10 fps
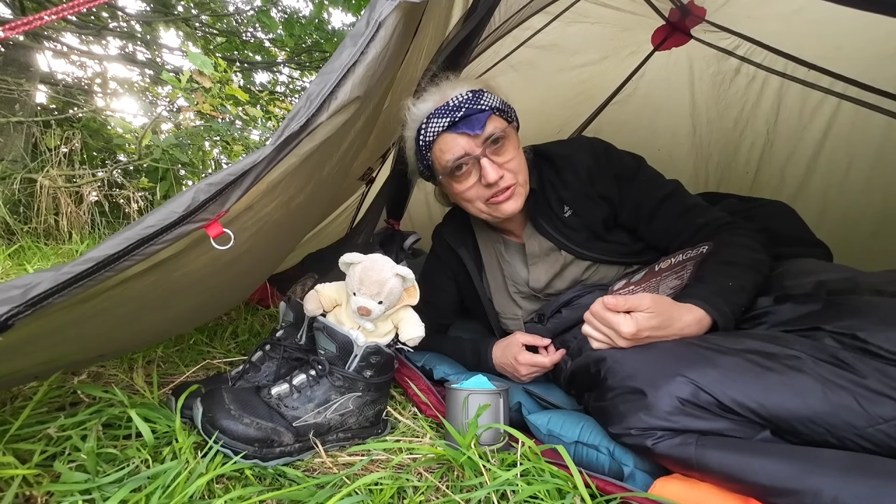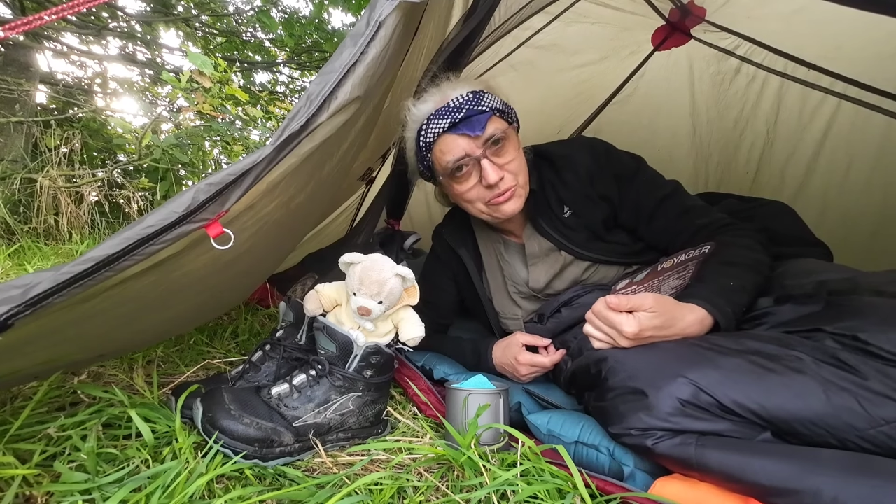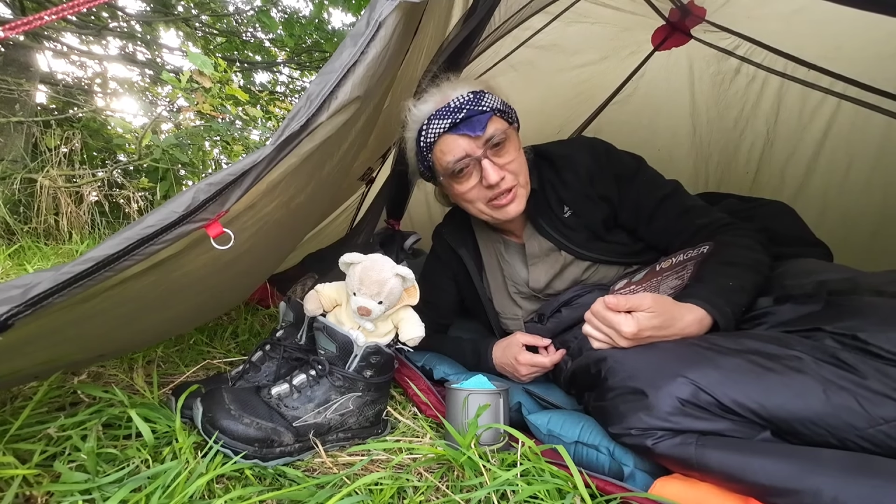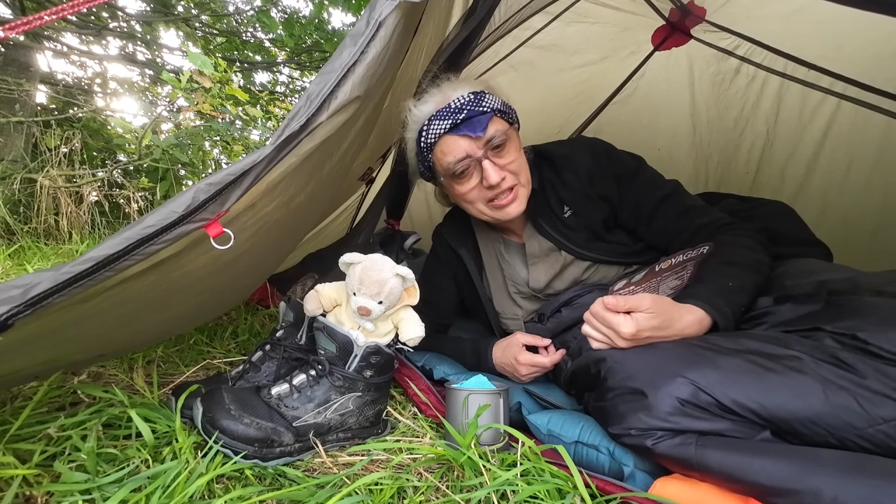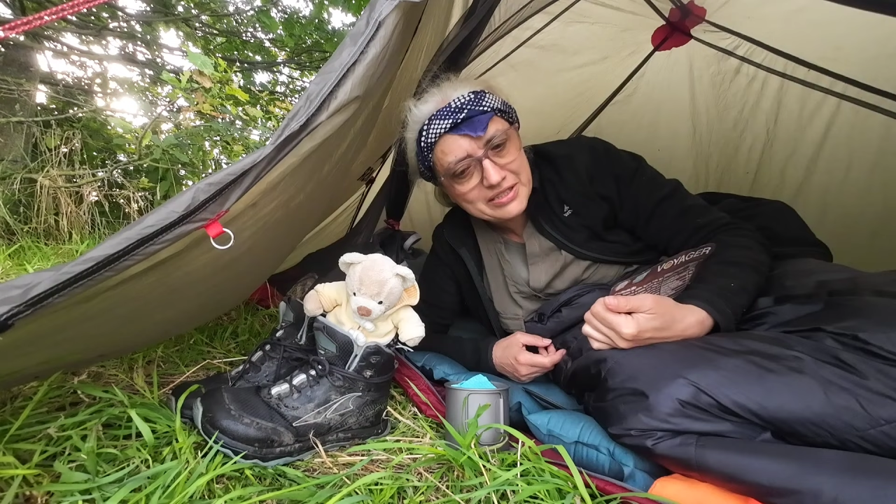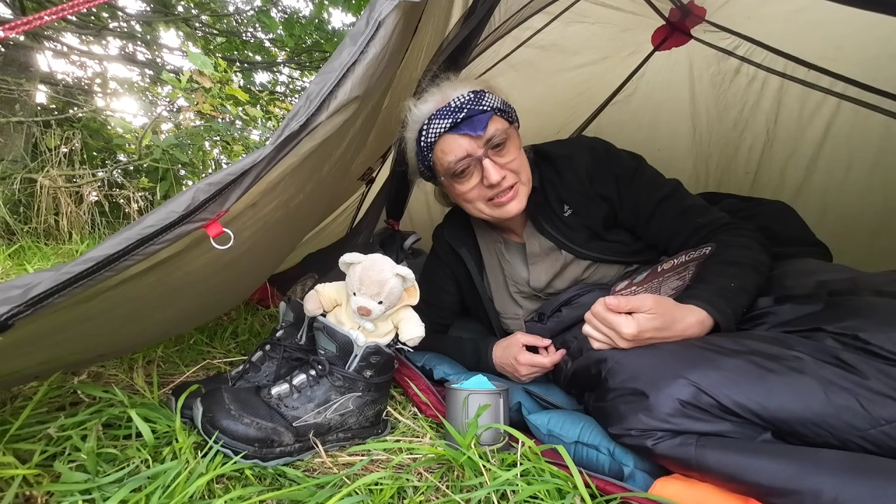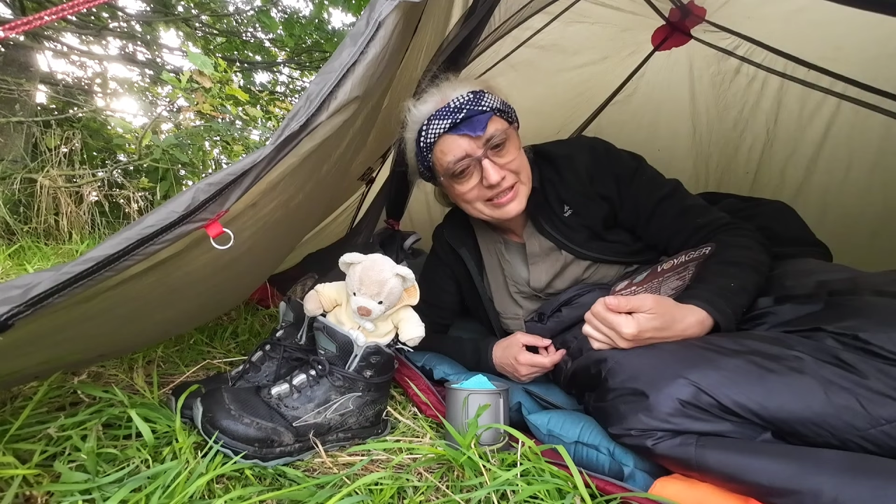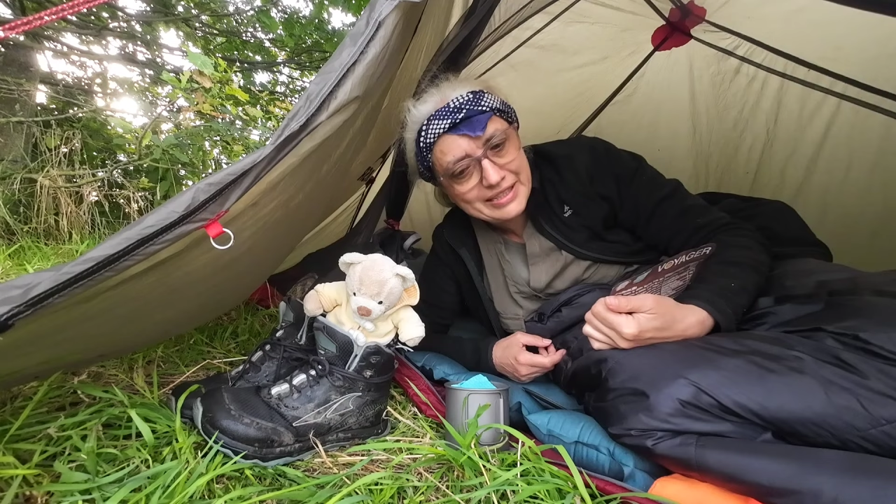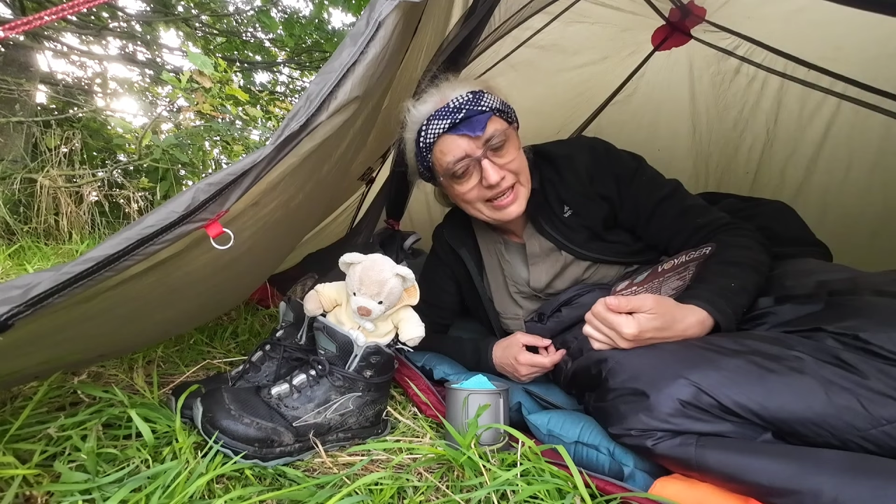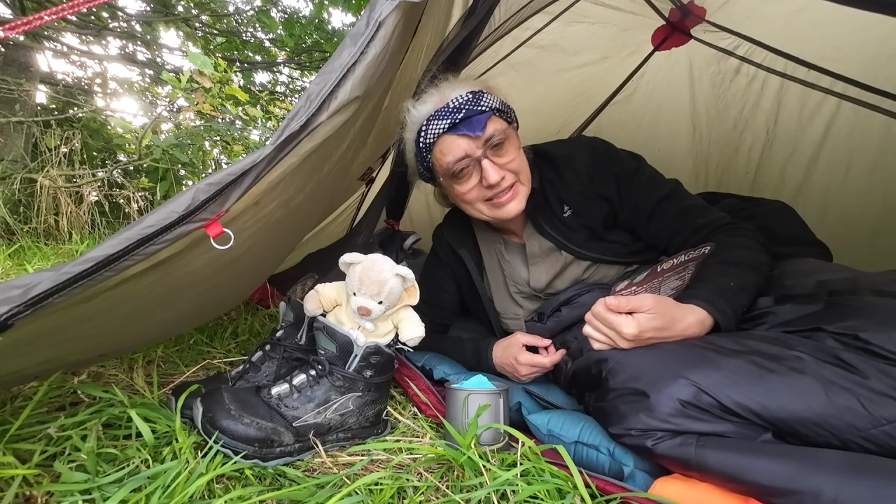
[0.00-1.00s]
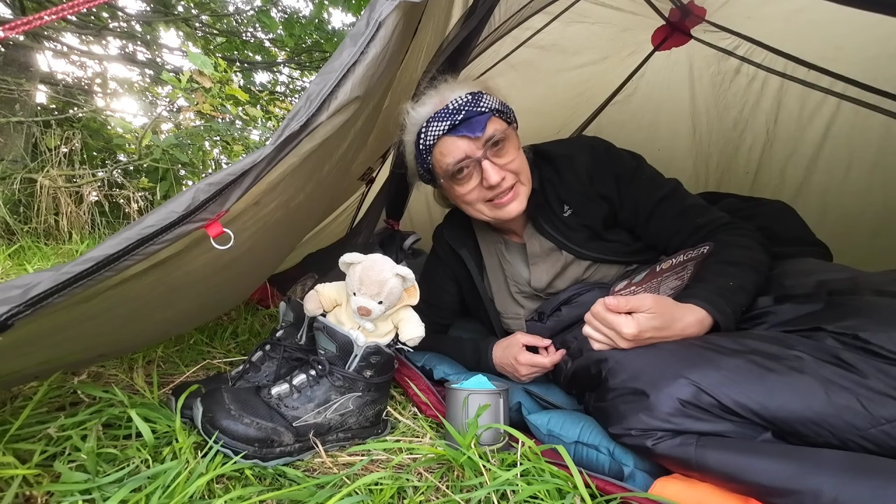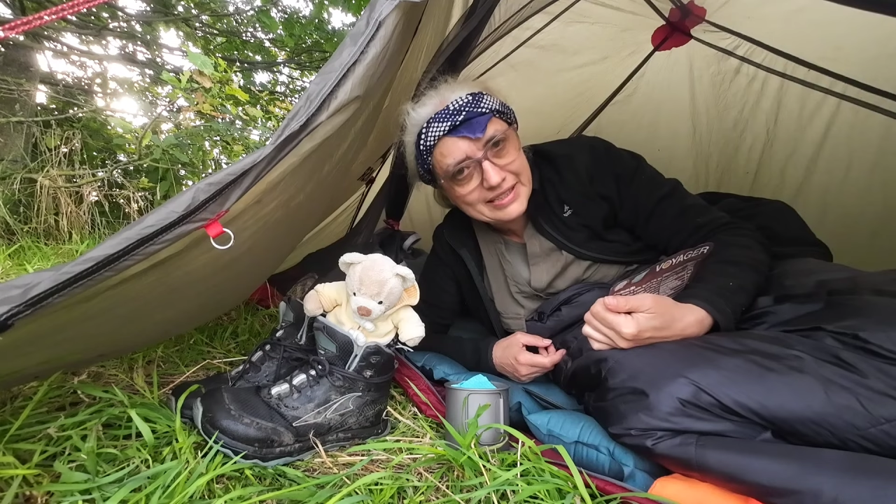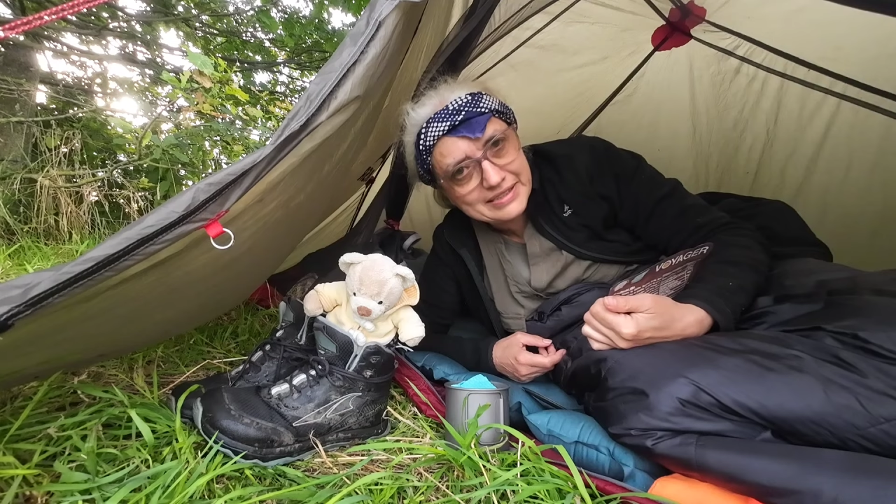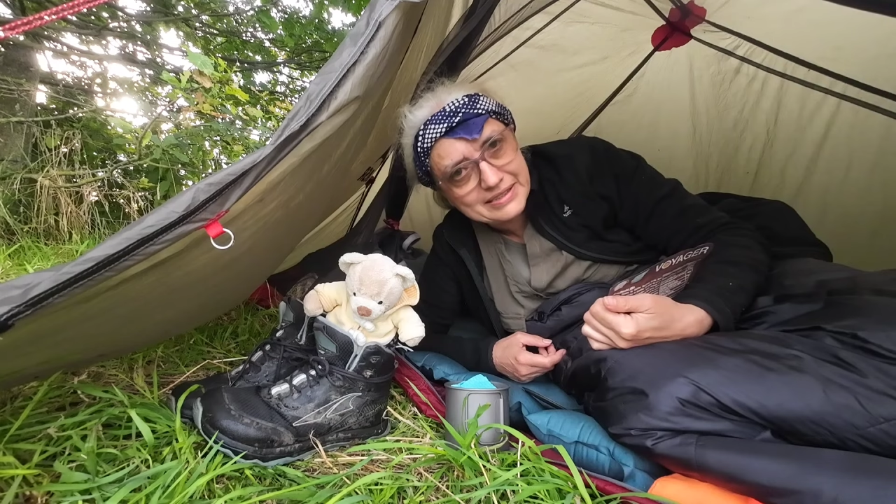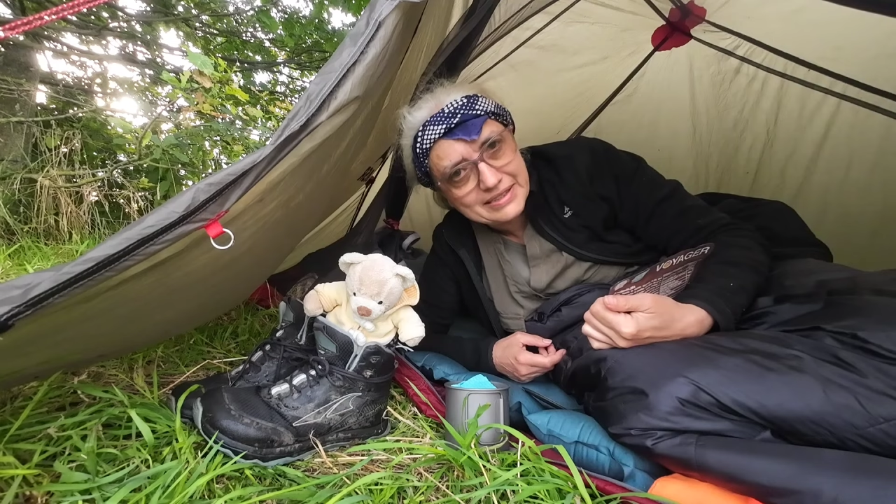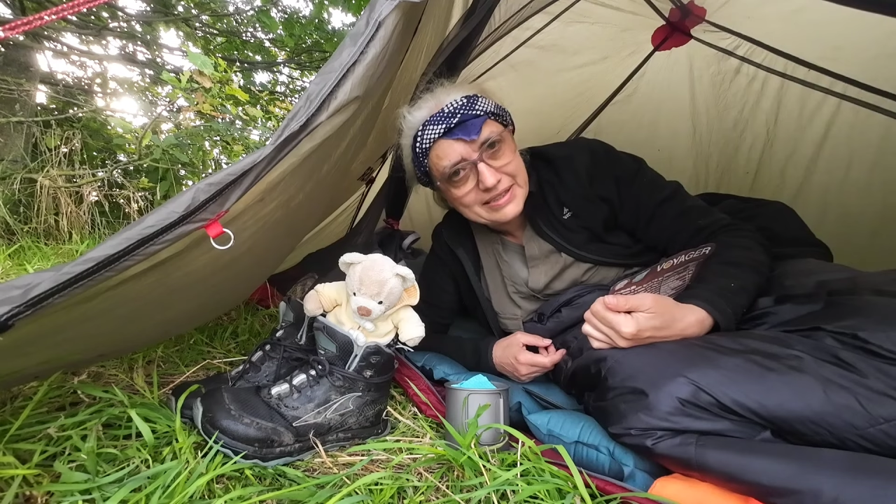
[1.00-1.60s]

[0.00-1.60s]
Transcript: as well as it did last night,